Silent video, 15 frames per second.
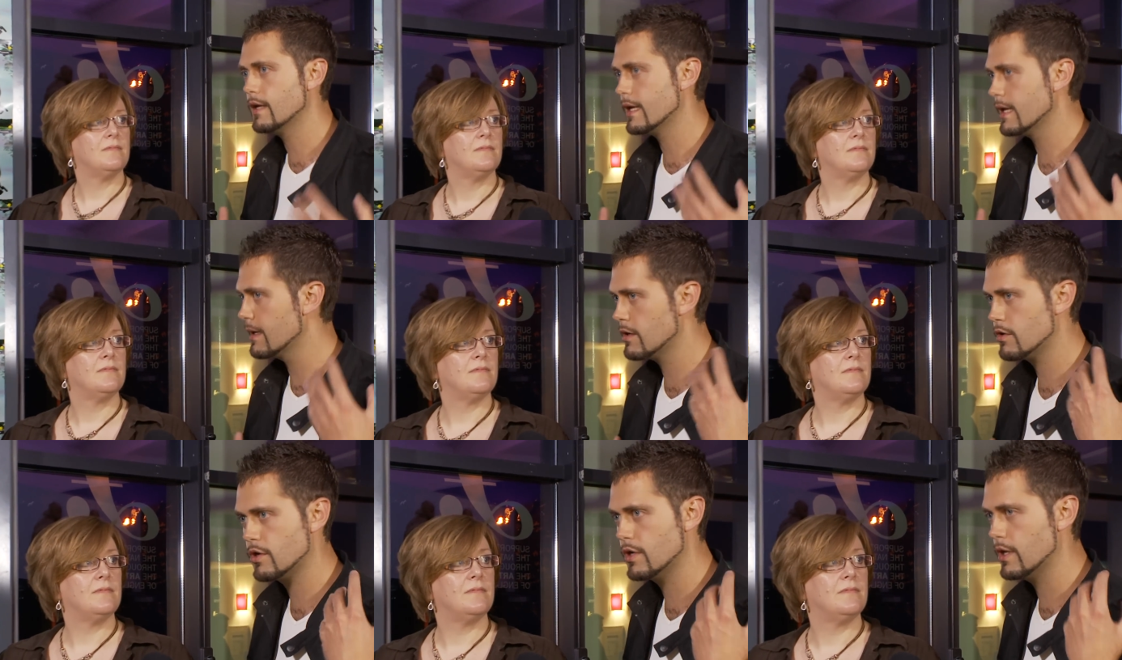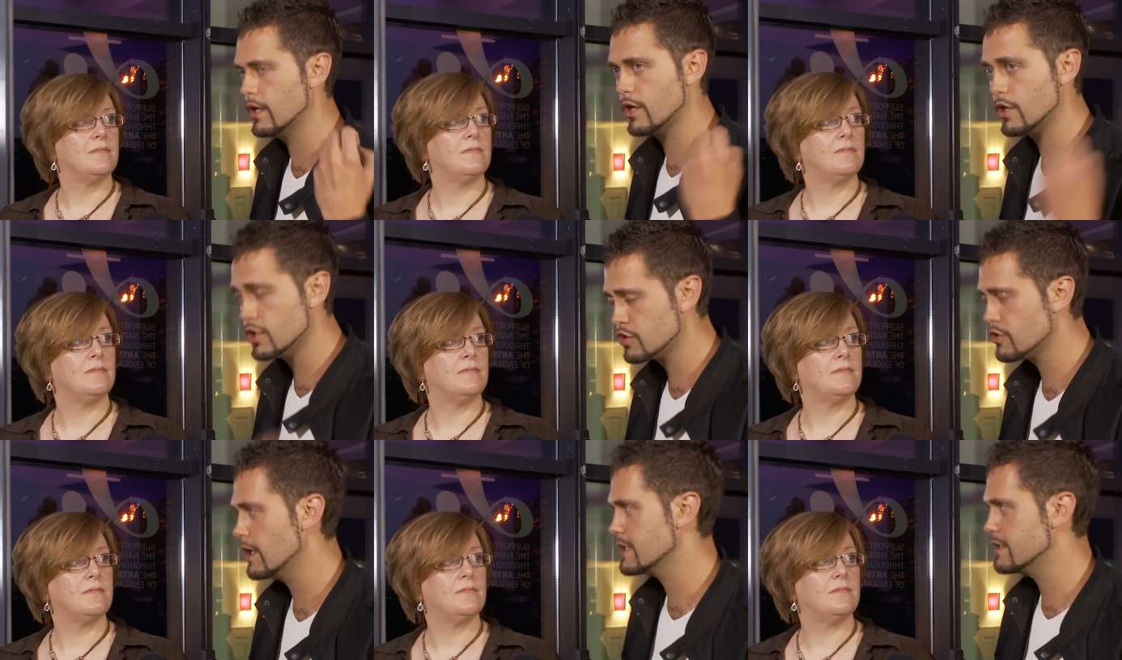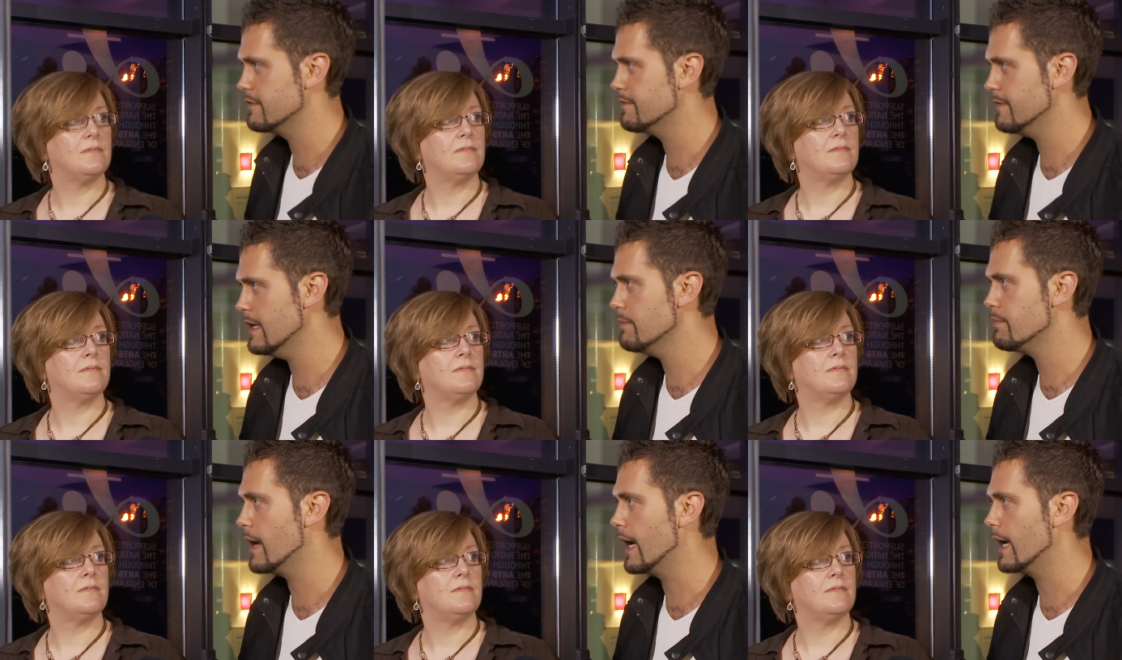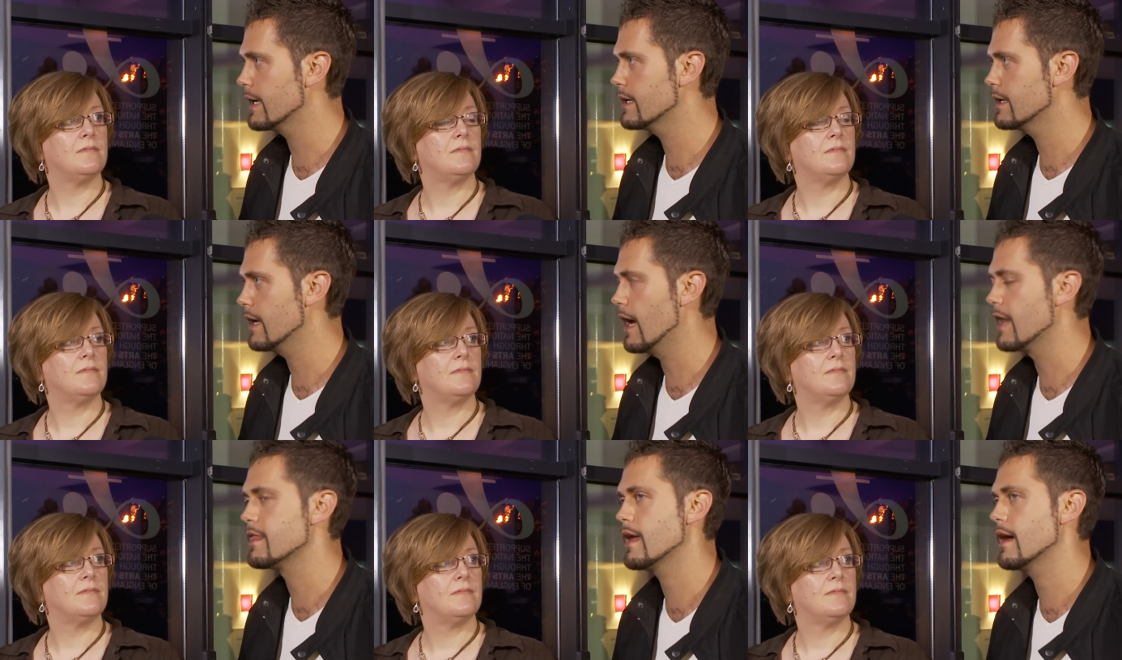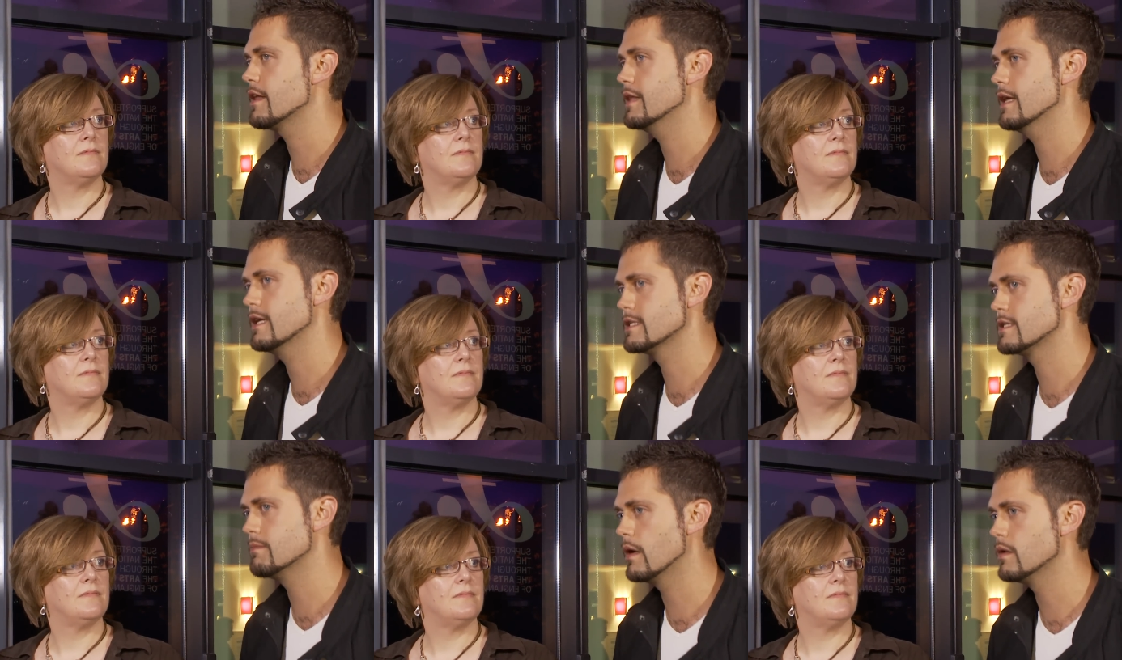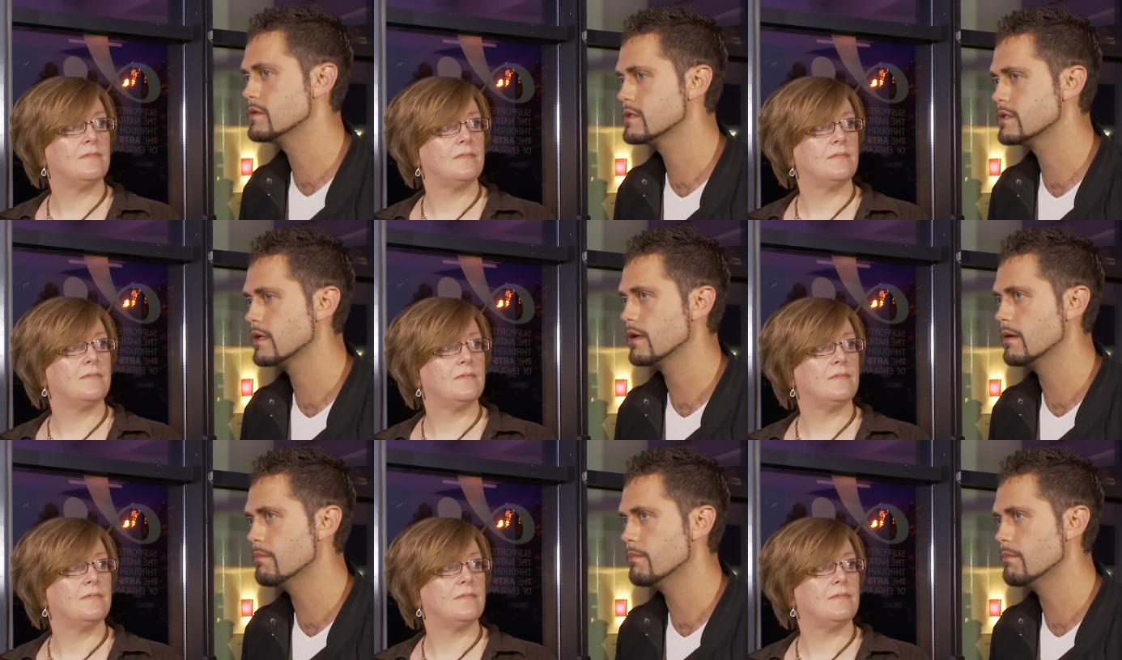Speaker 1: going to get you know, constructive feedback, and that I think is the most